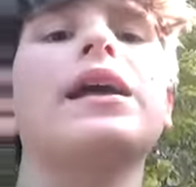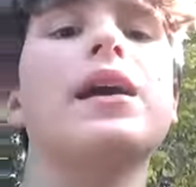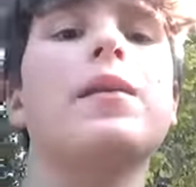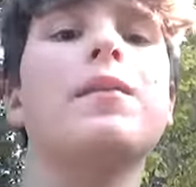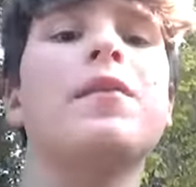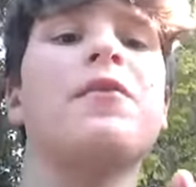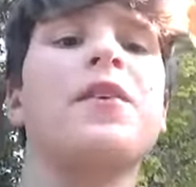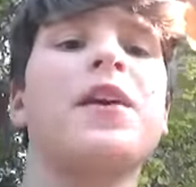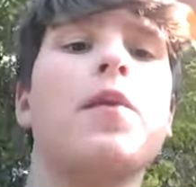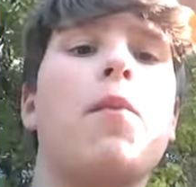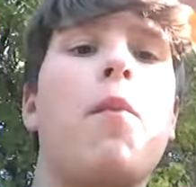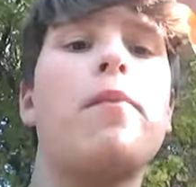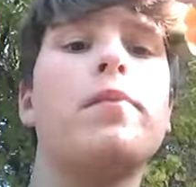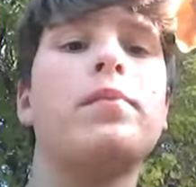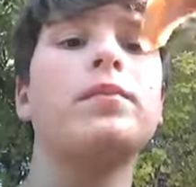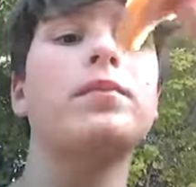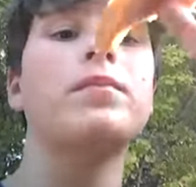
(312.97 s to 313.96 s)
then, cut my finger. Then,
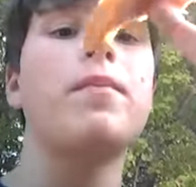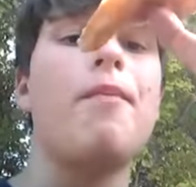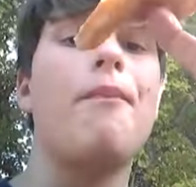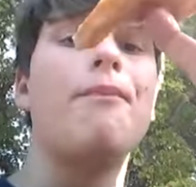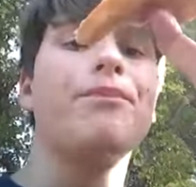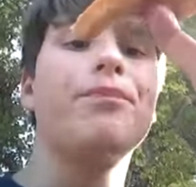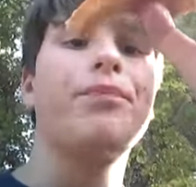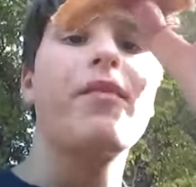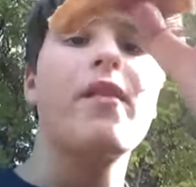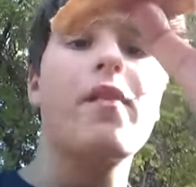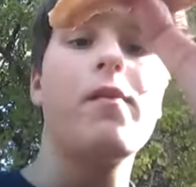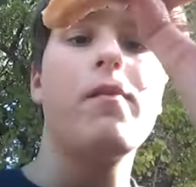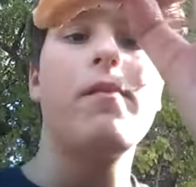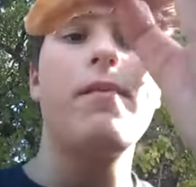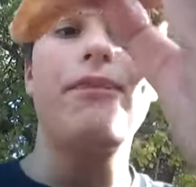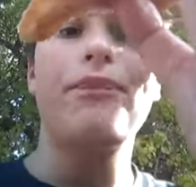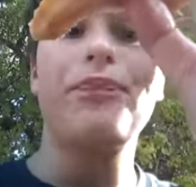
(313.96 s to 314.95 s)
yeah, wait, did you show?
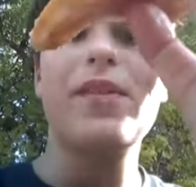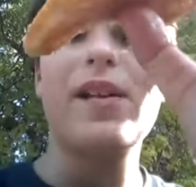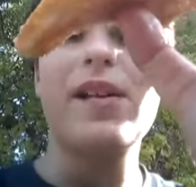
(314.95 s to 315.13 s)
Hmm?